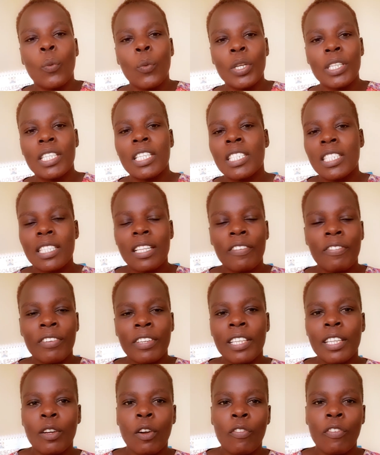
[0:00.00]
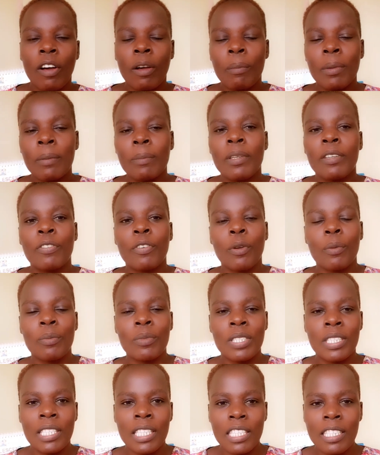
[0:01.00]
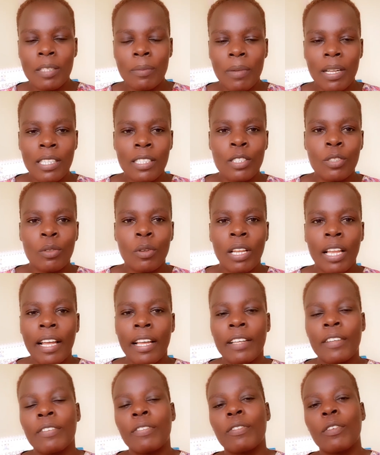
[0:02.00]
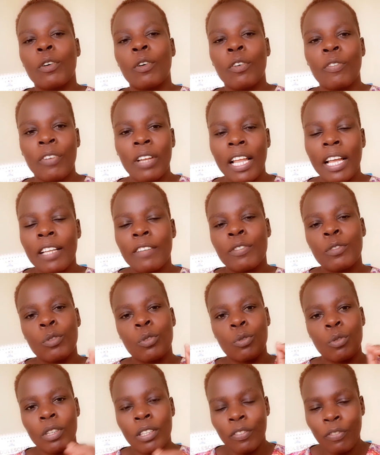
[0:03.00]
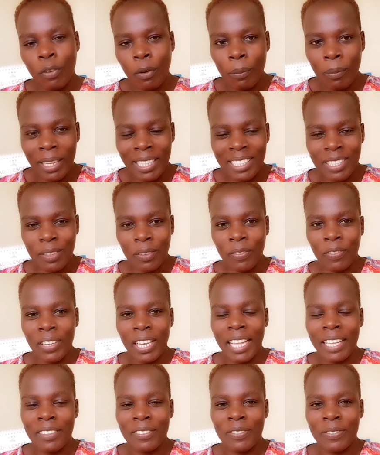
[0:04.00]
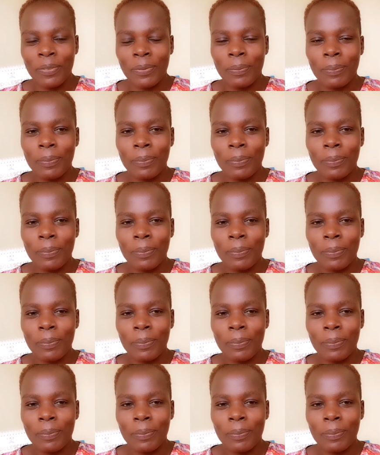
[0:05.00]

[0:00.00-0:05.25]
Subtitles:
which is the feeding of our baby from 6 months to life to 24 months of life.